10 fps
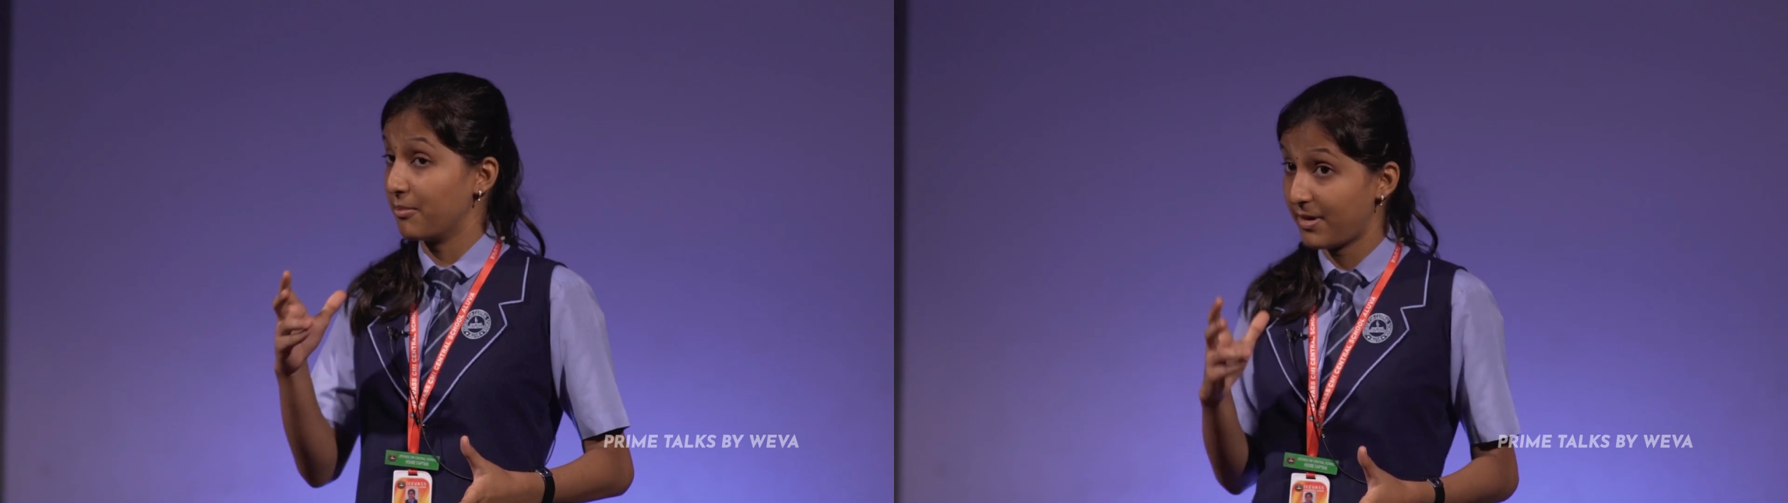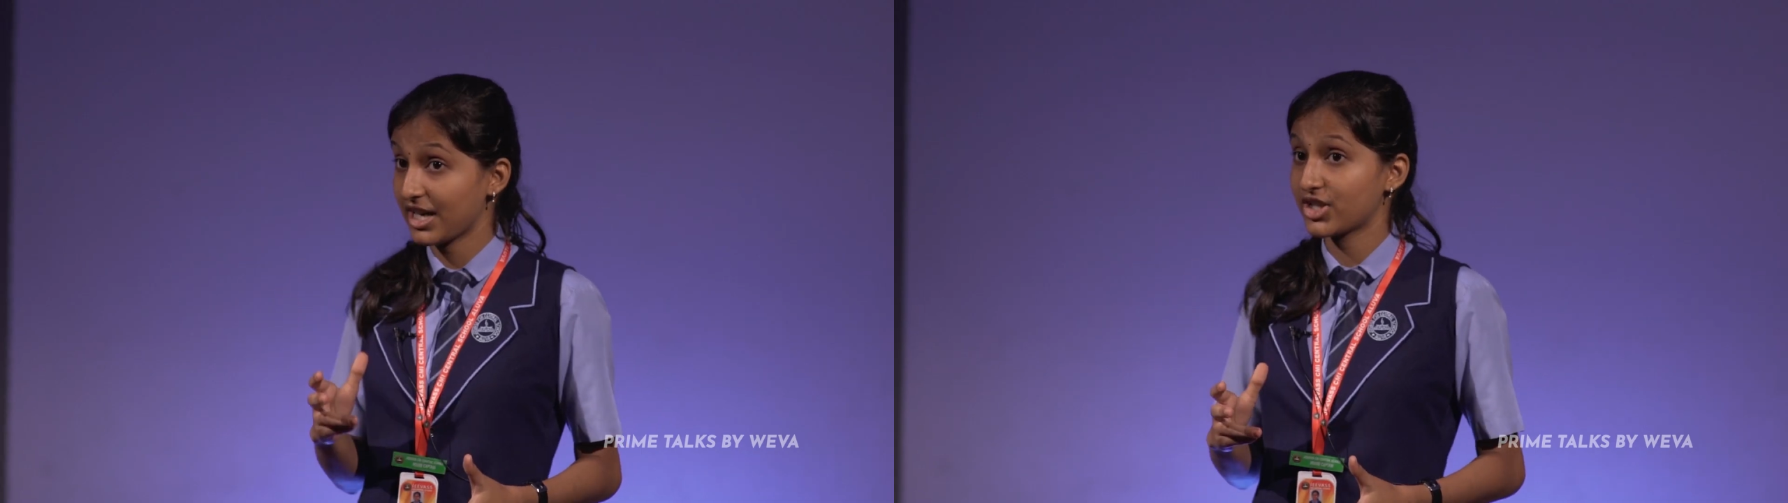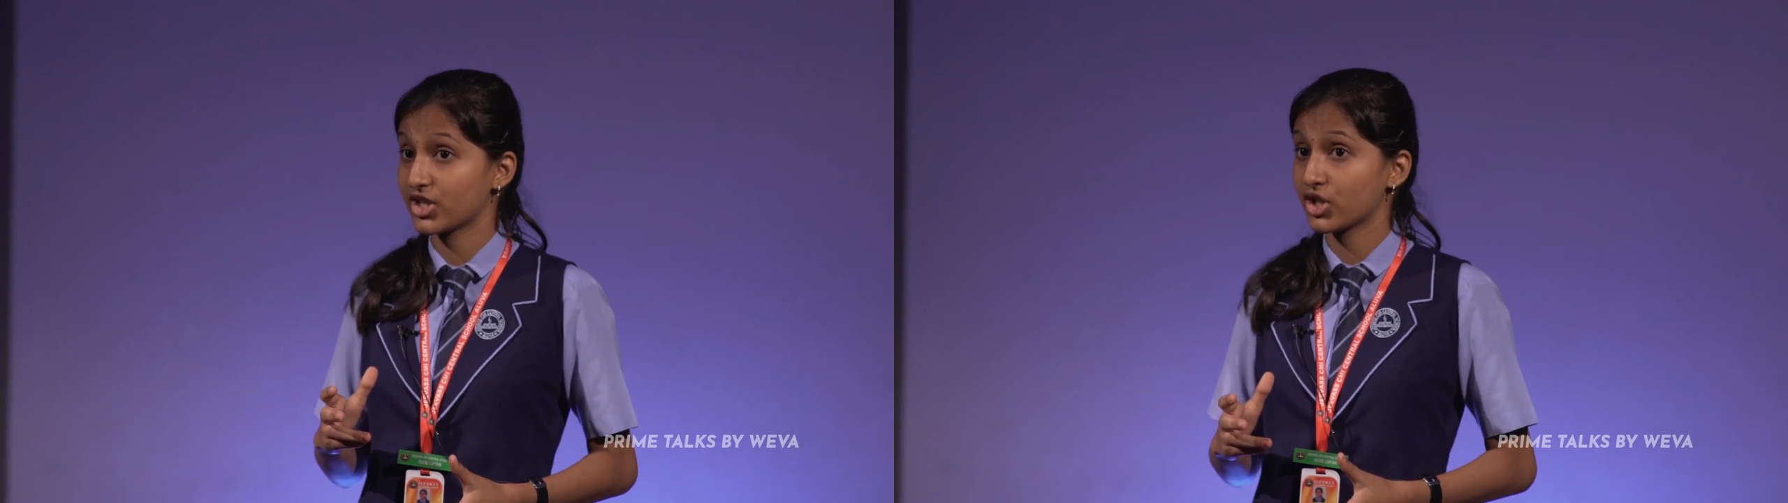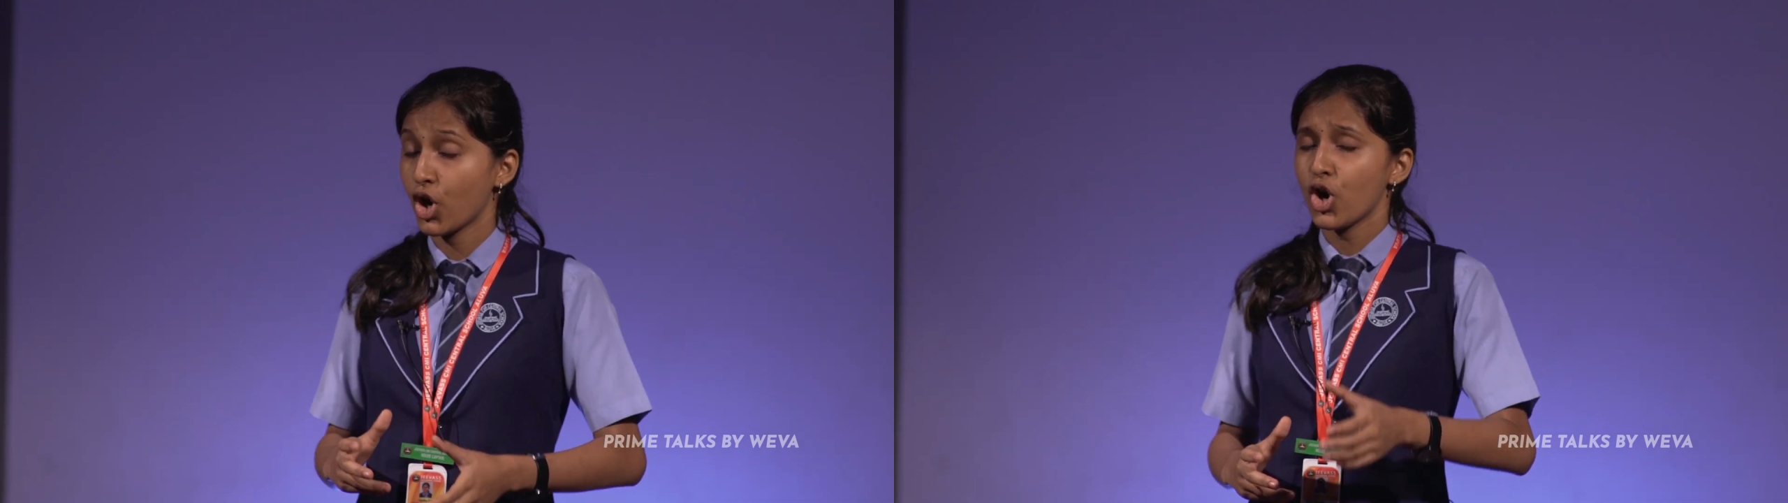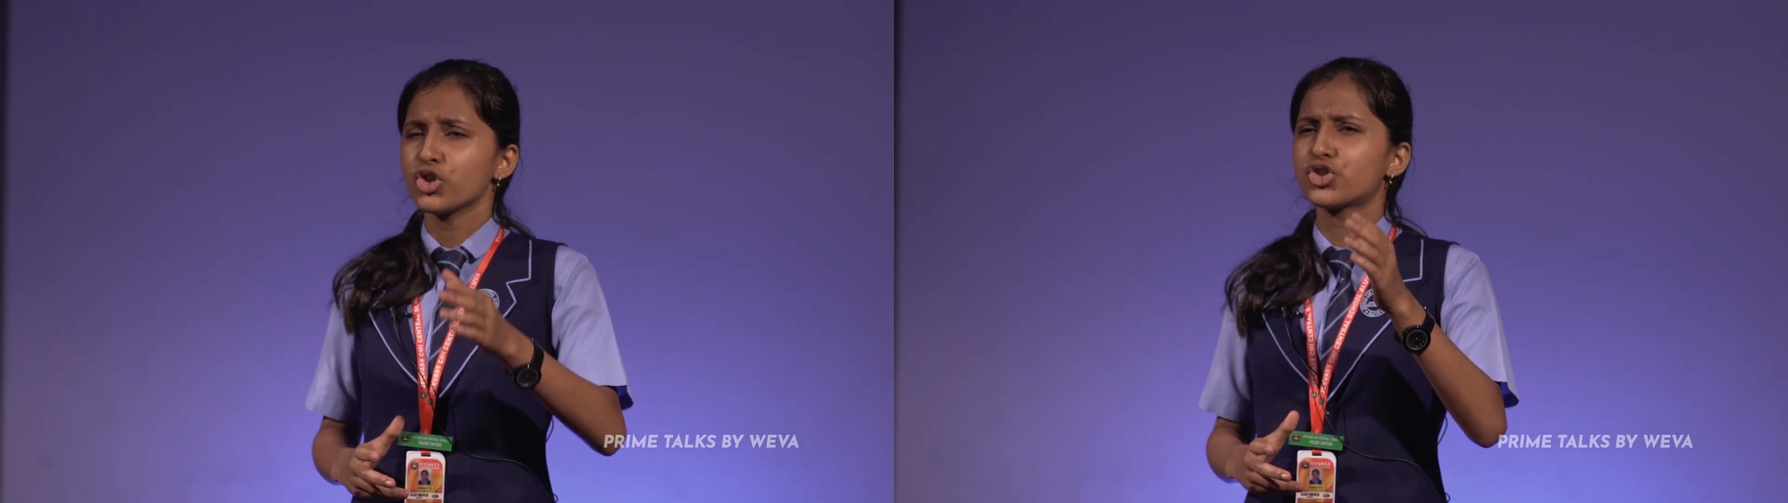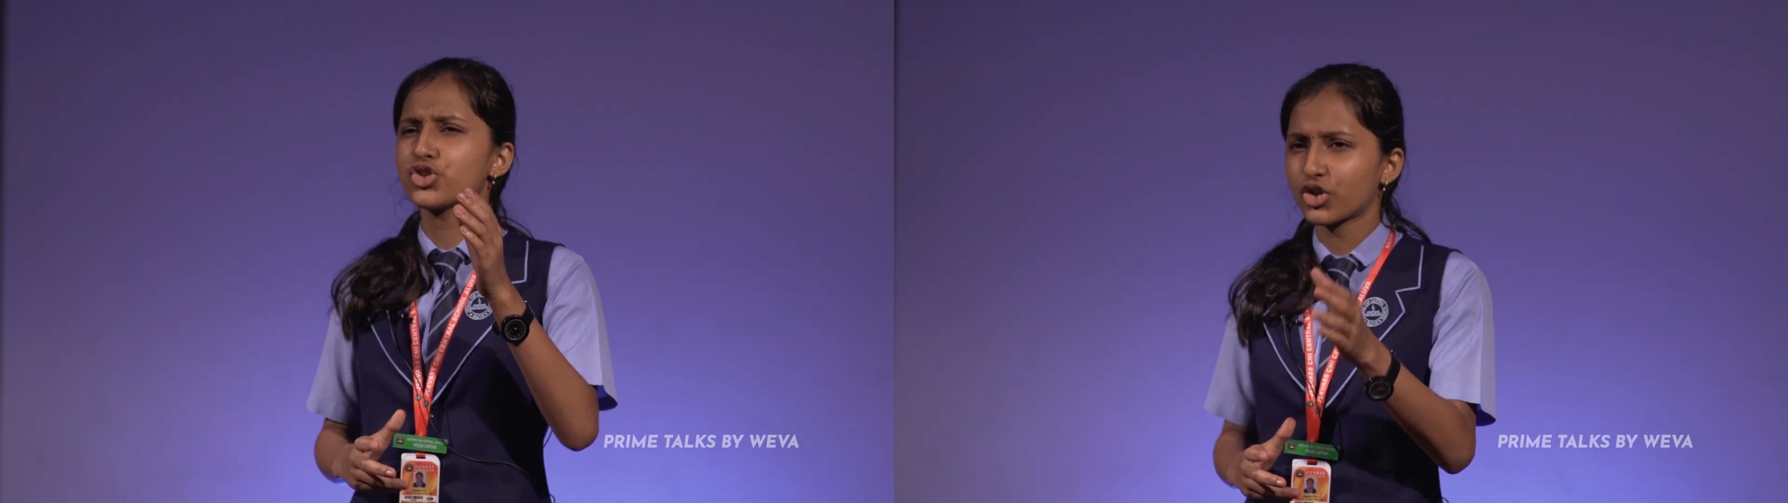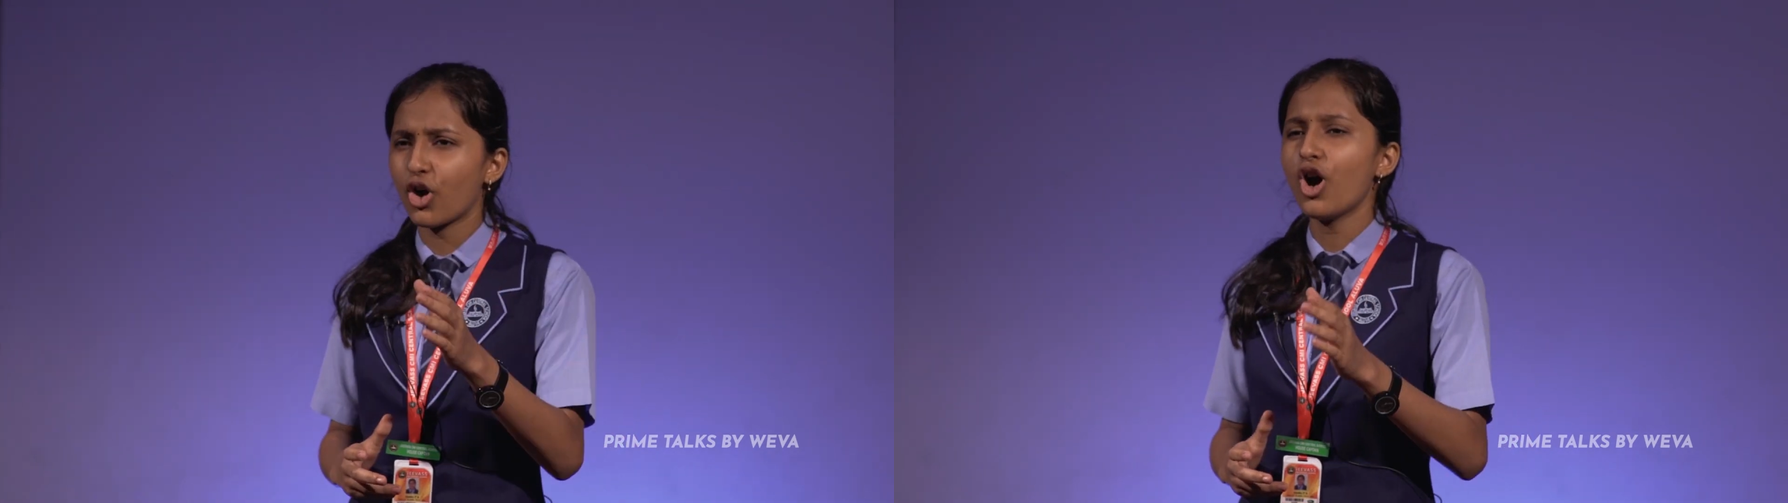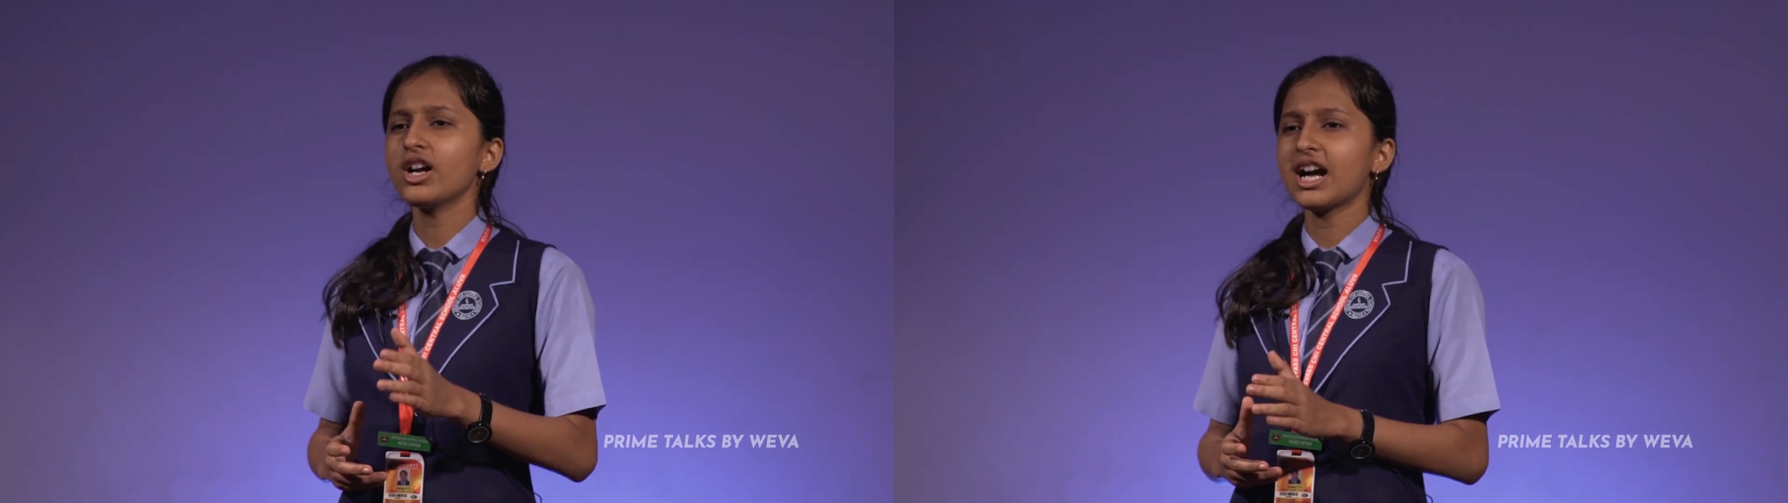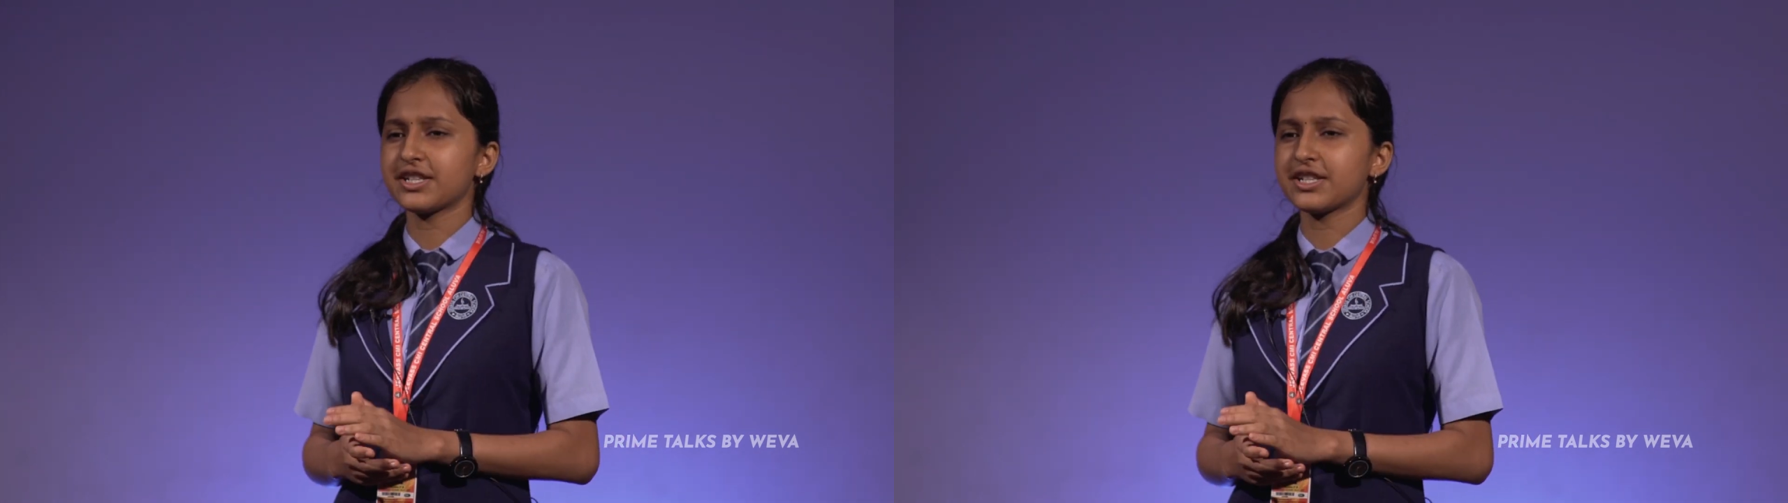But strong